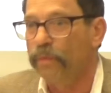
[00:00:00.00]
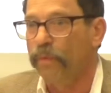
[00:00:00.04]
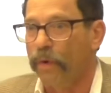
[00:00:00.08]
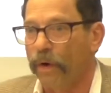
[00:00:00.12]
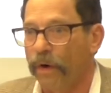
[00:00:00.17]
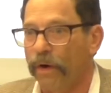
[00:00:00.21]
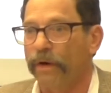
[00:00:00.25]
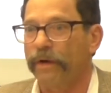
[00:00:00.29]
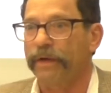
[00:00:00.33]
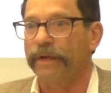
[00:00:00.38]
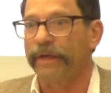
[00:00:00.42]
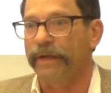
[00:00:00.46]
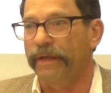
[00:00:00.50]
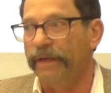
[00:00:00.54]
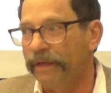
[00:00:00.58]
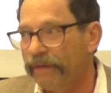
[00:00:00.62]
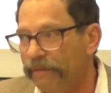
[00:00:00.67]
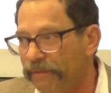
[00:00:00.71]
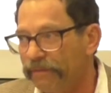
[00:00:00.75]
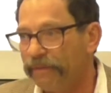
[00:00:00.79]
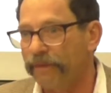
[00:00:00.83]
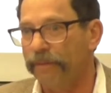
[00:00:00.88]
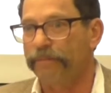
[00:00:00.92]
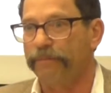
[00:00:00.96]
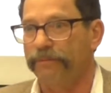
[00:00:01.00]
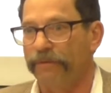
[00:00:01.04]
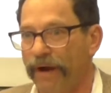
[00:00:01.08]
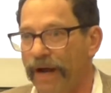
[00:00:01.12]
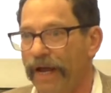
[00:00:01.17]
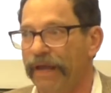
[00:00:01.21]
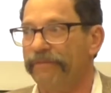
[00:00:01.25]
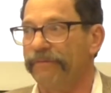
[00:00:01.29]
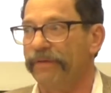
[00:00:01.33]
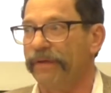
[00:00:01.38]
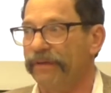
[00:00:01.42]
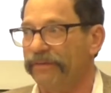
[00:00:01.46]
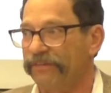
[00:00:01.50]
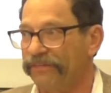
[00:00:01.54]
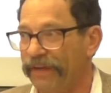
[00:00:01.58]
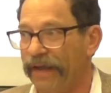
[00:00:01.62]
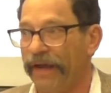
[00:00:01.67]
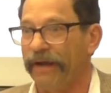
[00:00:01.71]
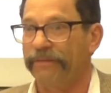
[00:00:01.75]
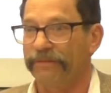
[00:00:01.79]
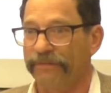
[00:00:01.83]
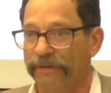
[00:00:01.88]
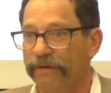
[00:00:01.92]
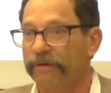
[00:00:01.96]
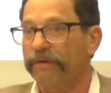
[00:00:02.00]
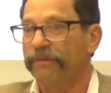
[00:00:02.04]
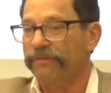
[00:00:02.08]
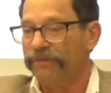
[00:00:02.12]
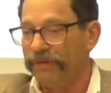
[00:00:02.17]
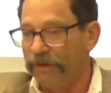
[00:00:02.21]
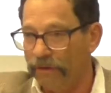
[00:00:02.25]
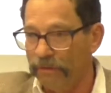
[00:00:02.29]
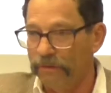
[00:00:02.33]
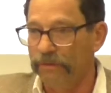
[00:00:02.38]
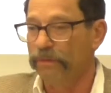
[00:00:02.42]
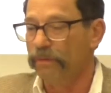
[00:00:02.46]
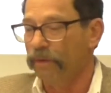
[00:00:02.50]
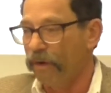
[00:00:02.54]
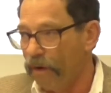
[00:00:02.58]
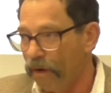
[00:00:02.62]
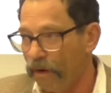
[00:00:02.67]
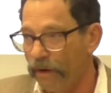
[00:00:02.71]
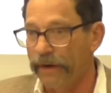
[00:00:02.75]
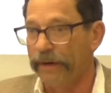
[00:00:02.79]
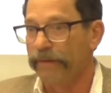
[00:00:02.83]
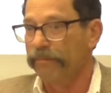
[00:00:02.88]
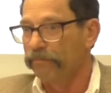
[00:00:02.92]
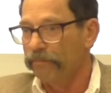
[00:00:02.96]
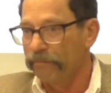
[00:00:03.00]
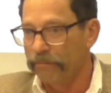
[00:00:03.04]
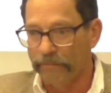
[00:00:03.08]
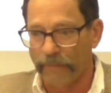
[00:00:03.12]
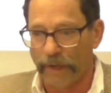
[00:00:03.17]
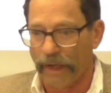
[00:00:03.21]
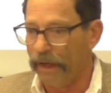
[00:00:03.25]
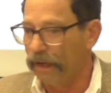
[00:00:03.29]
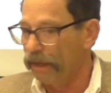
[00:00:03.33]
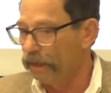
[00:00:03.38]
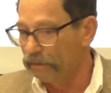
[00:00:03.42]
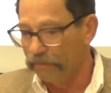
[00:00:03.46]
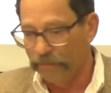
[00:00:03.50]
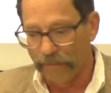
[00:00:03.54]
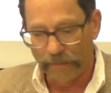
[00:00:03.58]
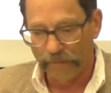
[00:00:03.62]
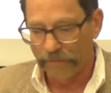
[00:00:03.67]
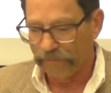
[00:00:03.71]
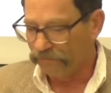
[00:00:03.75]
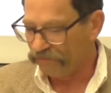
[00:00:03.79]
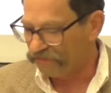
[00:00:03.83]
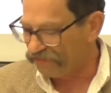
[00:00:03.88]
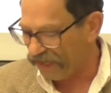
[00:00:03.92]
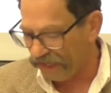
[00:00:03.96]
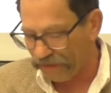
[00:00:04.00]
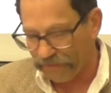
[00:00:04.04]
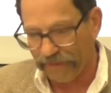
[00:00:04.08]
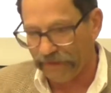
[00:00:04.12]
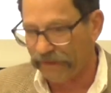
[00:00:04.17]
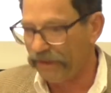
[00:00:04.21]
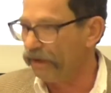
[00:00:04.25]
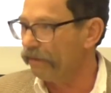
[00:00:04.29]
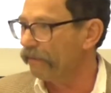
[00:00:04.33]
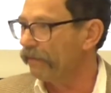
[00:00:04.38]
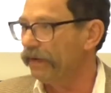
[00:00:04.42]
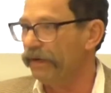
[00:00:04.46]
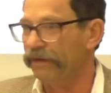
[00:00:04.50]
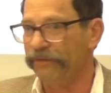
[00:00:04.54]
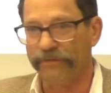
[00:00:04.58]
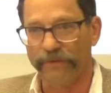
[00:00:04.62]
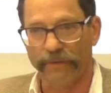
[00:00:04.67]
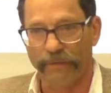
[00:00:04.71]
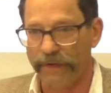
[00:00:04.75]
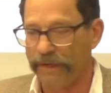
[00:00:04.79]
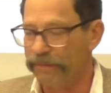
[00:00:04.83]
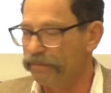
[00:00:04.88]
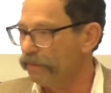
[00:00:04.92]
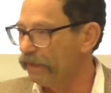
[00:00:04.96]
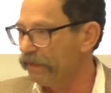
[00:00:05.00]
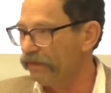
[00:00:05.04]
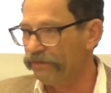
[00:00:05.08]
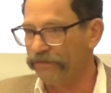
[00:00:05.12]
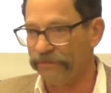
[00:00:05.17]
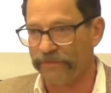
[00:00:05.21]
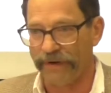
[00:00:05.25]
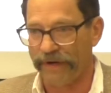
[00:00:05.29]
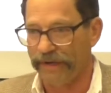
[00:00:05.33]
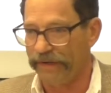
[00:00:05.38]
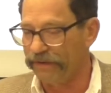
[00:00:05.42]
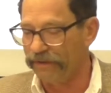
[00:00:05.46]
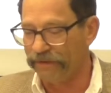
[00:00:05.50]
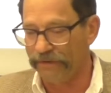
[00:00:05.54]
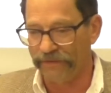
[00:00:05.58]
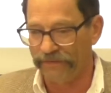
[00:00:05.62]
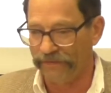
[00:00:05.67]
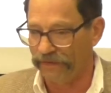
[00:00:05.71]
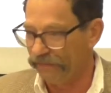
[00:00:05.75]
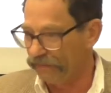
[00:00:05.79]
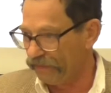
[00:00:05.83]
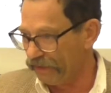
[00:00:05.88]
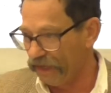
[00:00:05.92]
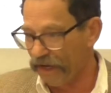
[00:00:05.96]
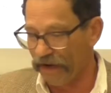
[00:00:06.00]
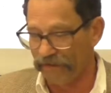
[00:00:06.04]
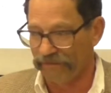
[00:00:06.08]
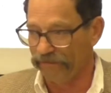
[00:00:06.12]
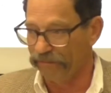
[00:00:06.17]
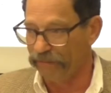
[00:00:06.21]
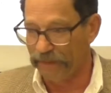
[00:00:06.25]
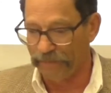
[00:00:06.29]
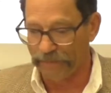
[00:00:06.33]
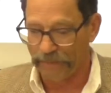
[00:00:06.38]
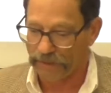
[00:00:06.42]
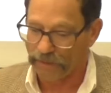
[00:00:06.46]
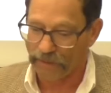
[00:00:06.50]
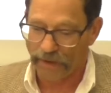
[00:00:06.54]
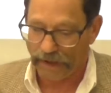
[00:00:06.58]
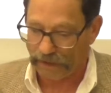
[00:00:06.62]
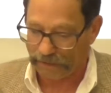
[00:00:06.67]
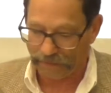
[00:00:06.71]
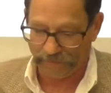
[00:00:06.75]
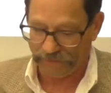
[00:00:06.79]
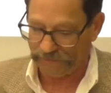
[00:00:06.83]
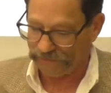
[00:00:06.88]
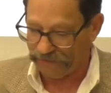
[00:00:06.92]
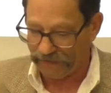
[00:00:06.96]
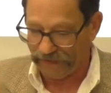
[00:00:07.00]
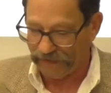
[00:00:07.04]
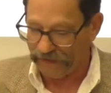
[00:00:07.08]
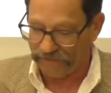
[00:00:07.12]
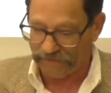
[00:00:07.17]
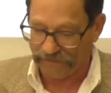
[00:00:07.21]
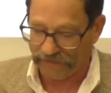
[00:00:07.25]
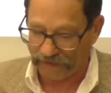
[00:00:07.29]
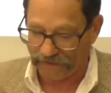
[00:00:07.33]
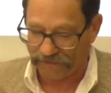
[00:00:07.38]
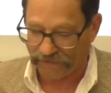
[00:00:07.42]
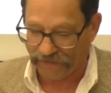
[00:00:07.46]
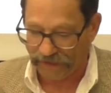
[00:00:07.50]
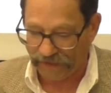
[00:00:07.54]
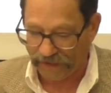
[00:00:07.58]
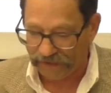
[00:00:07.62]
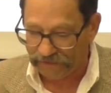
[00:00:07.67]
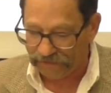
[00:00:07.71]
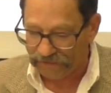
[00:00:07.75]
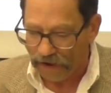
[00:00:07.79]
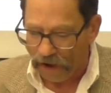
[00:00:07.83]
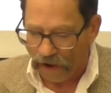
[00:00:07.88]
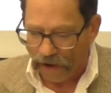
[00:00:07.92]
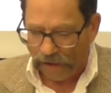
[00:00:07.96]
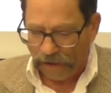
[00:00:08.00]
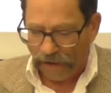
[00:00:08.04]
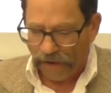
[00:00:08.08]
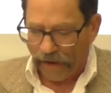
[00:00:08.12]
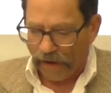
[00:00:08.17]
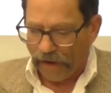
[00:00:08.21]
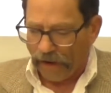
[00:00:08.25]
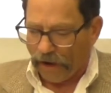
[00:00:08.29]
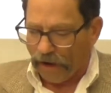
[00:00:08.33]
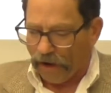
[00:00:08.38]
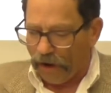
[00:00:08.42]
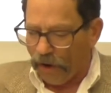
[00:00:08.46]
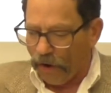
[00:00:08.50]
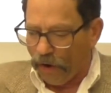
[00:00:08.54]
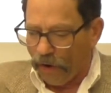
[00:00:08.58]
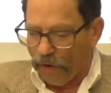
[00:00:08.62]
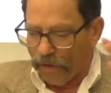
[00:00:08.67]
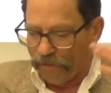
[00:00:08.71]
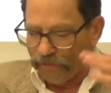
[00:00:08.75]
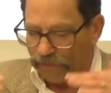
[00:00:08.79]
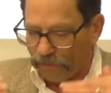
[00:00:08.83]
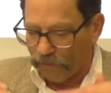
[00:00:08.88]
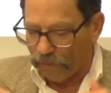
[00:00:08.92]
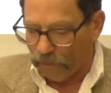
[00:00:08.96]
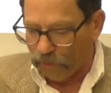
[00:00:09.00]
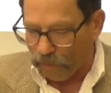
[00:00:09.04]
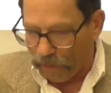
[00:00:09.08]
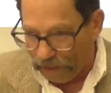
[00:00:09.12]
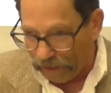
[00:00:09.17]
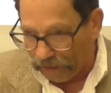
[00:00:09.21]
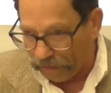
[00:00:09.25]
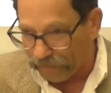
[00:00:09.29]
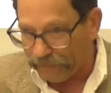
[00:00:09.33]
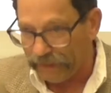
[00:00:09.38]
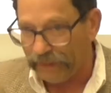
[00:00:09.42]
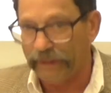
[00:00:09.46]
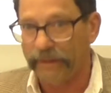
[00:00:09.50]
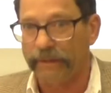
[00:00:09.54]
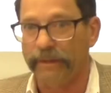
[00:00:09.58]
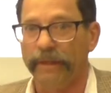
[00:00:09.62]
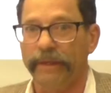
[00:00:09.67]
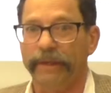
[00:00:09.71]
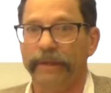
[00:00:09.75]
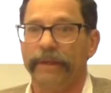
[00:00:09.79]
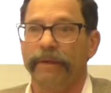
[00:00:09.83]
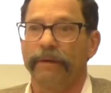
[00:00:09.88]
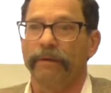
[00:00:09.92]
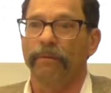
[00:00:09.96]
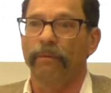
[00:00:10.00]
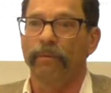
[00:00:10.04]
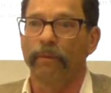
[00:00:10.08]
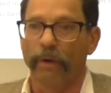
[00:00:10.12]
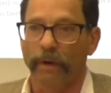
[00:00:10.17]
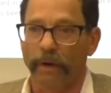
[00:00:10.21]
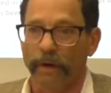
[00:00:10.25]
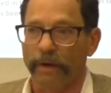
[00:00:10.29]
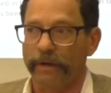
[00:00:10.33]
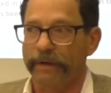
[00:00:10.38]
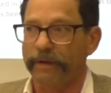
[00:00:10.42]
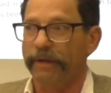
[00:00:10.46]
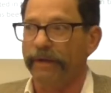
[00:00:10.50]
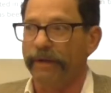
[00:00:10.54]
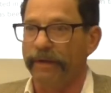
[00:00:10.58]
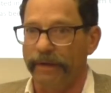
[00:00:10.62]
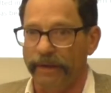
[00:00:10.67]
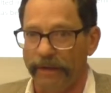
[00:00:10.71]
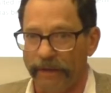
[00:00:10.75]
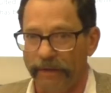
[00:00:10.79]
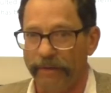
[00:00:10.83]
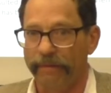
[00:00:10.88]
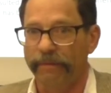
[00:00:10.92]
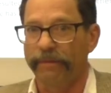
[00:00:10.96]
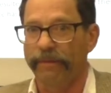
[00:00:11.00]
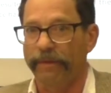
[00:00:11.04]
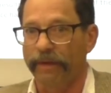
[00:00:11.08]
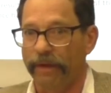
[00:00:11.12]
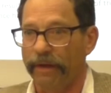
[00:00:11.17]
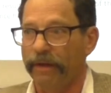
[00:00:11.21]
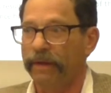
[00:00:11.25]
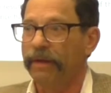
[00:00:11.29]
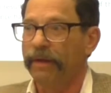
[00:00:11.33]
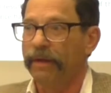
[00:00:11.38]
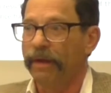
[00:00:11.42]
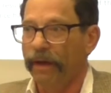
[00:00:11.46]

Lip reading: work in the private sector, so who aren't secretaries or administrators in the government bureaucracy and such things, overwhelmingly work in the